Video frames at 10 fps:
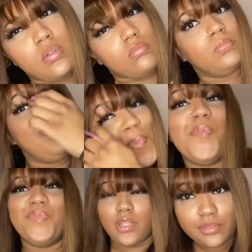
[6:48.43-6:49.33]
I'm
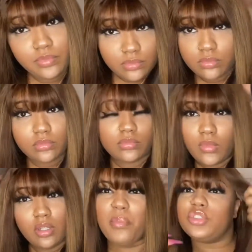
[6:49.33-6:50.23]
just putting the
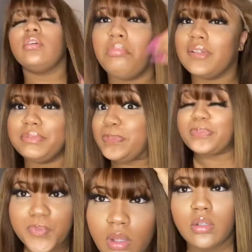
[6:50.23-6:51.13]
last final